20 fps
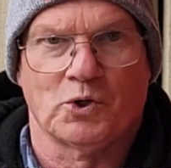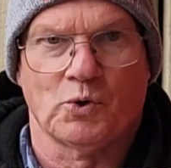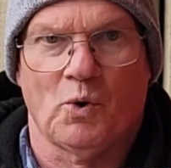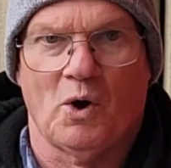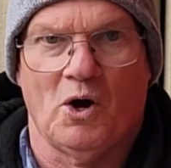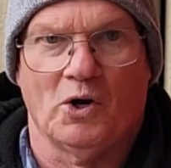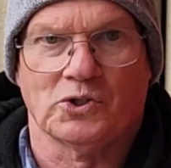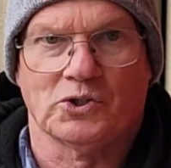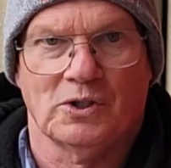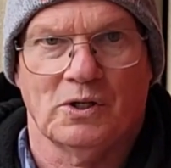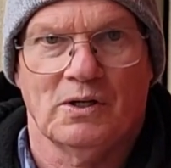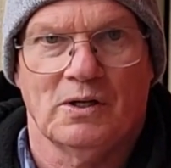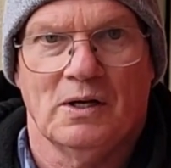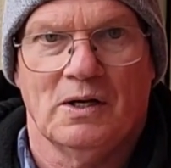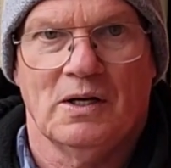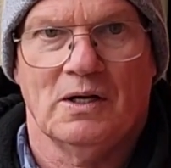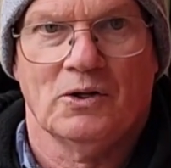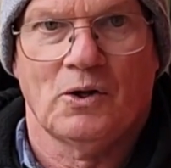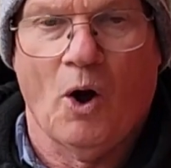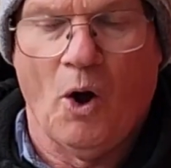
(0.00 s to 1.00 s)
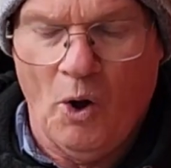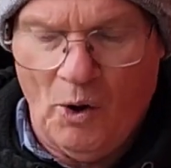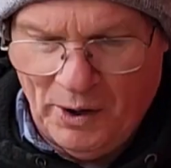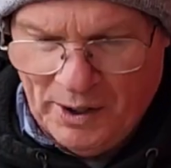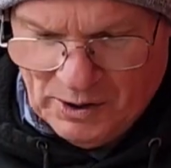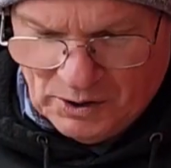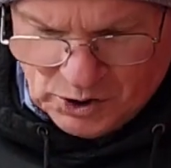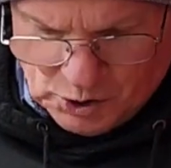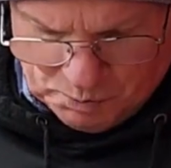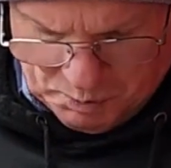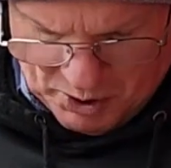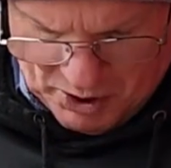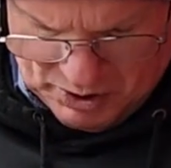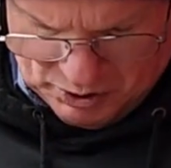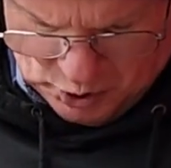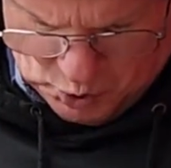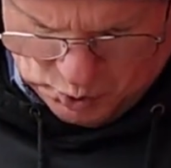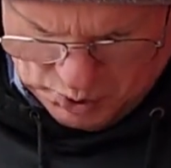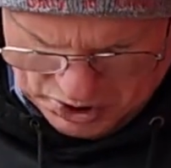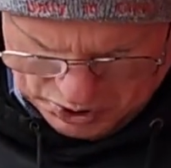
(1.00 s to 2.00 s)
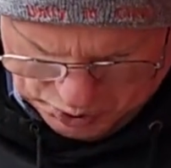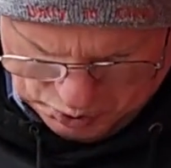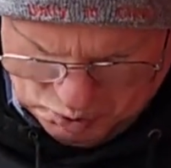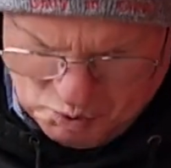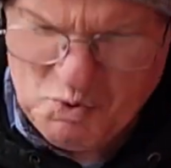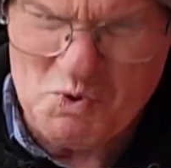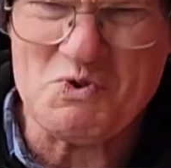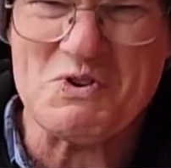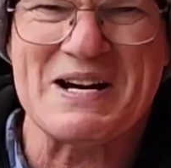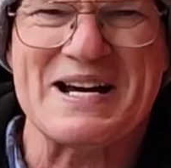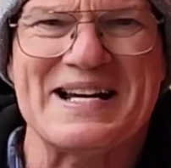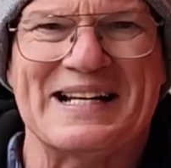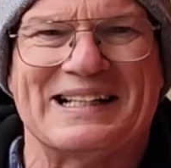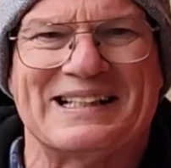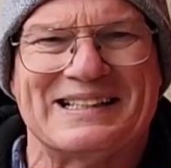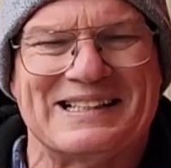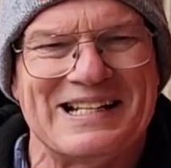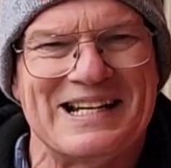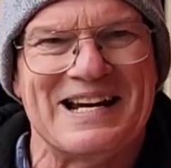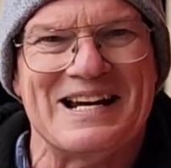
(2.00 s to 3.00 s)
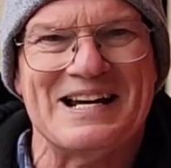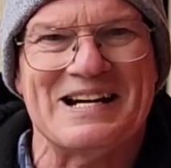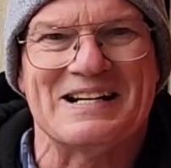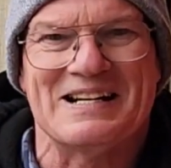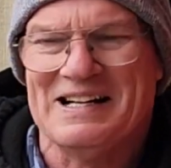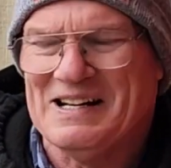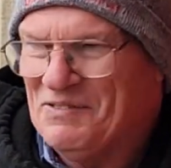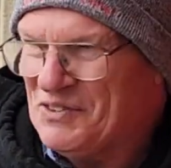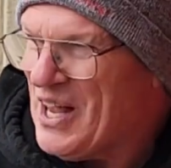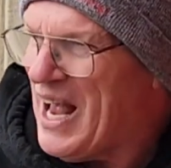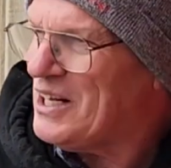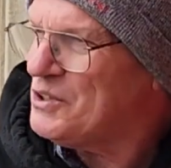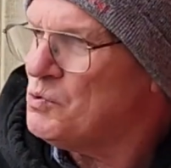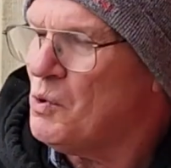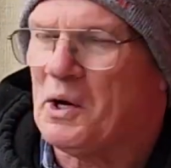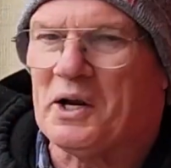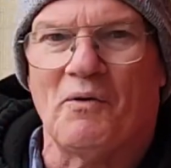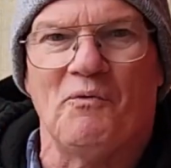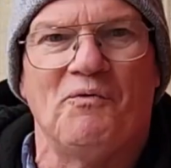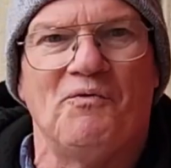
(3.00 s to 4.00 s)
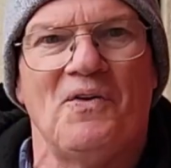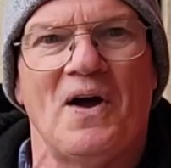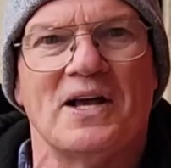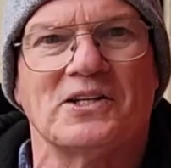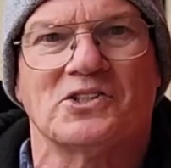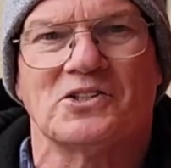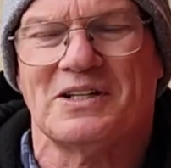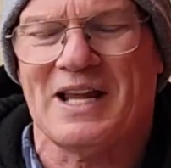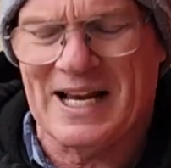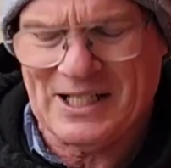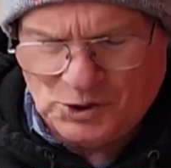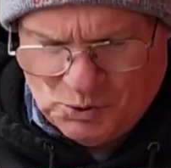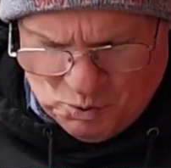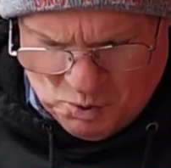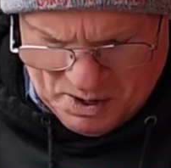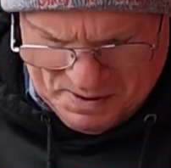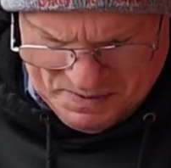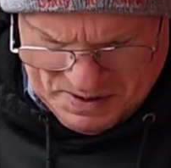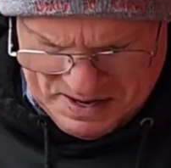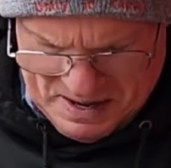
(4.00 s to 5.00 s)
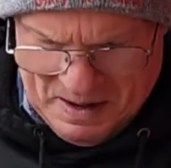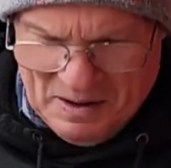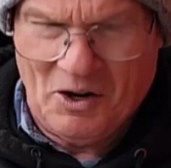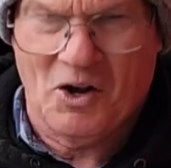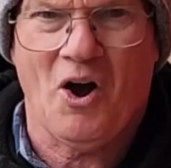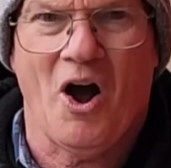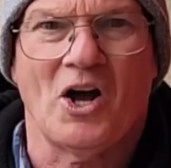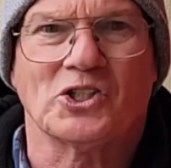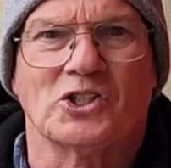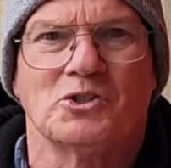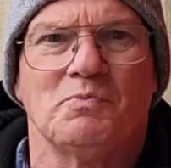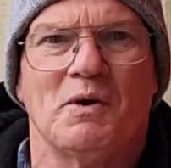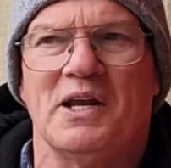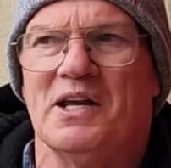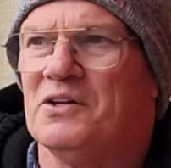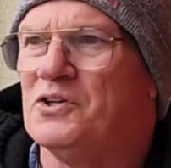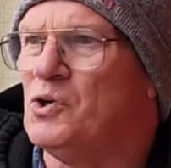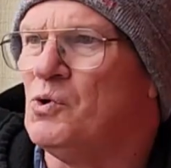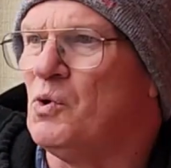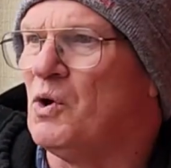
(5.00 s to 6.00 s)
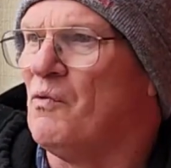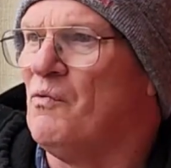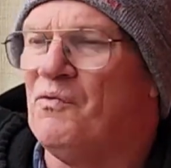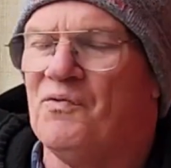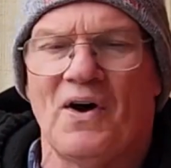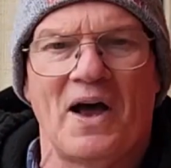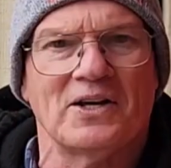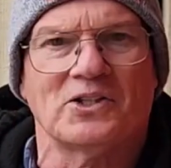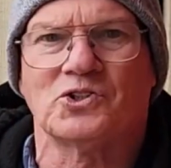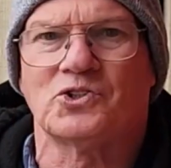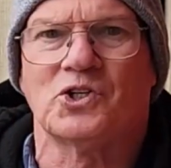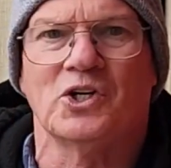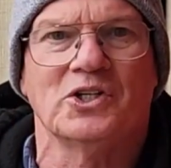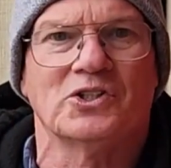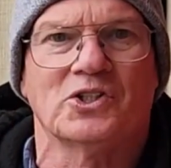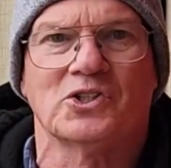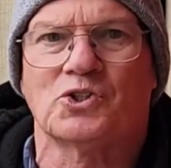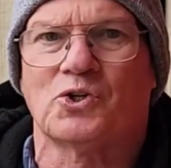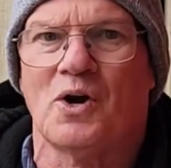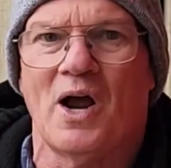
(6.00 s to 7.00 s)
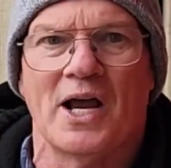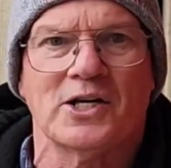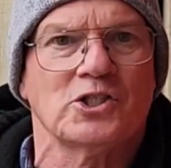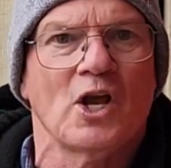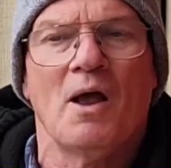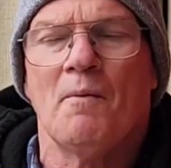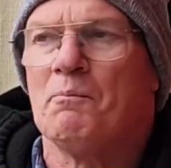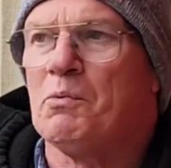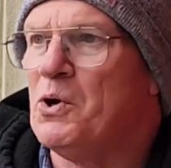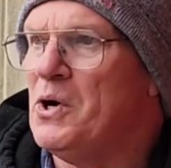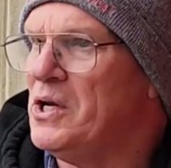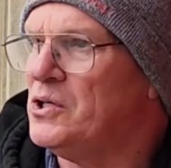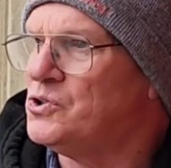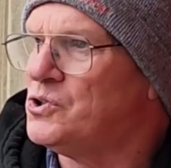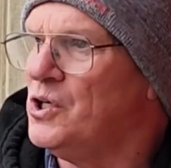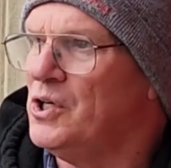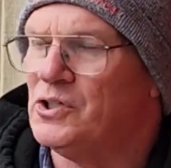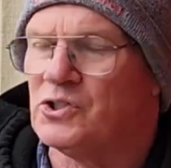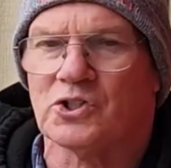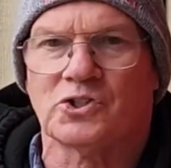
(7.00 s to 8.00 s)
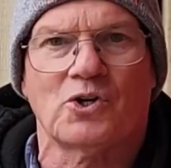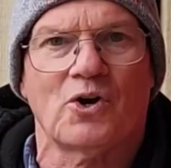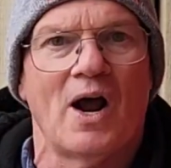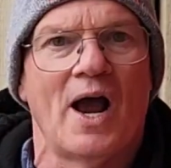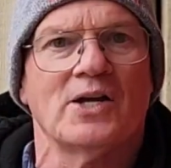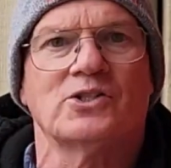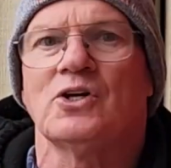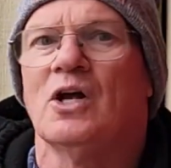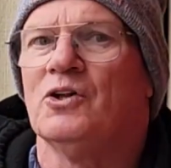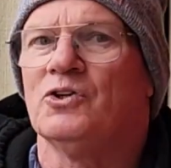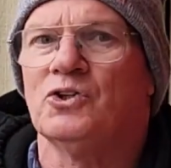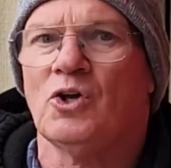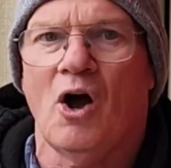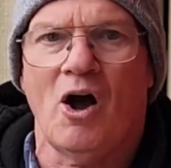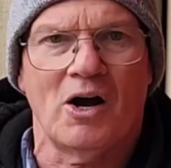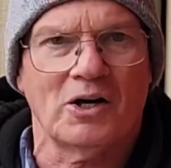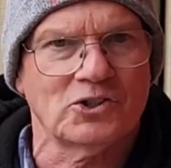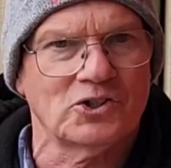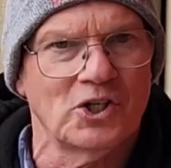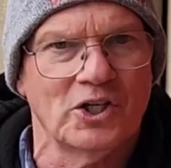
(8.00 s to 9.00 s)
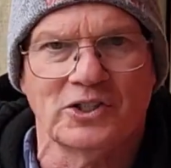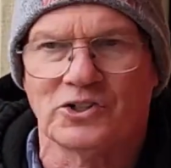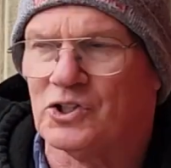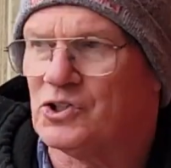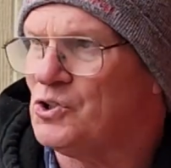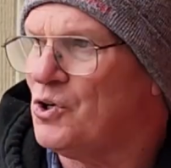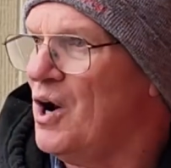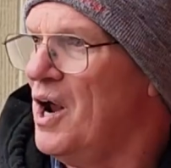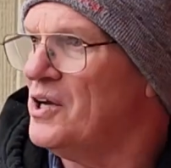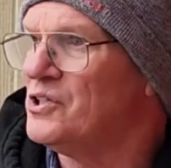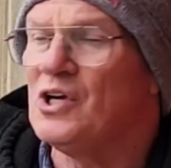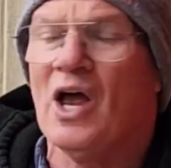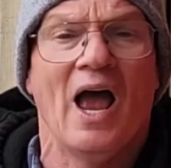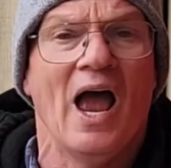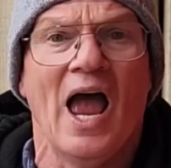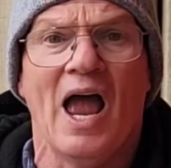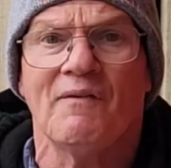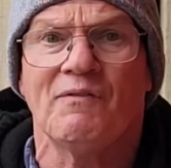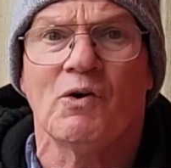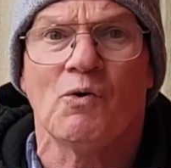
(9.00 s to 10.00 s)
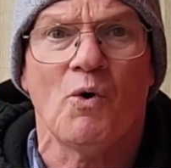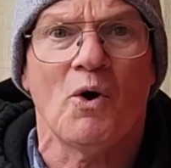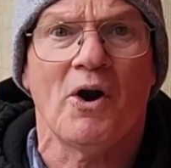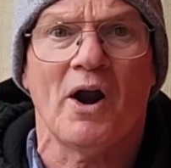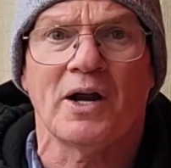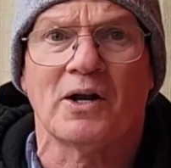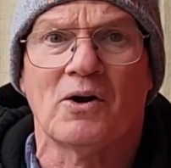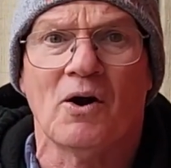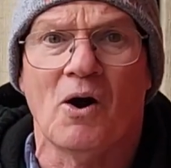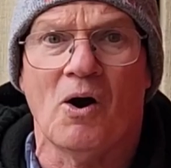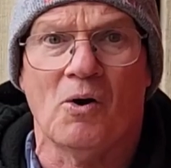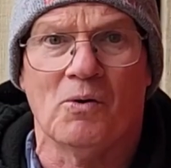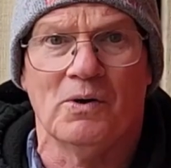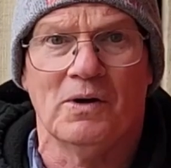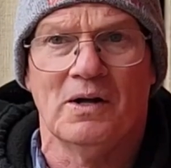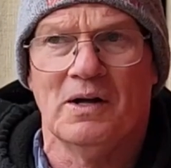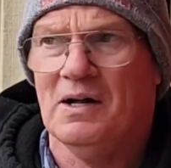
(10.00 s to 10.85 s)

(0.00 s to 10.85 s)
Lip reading: dwells. The Holy Spirit dwells right there. That's what causes me to confess Jesus Christ, preach Jesus Christ, talk Jesus Christ everywhere I go.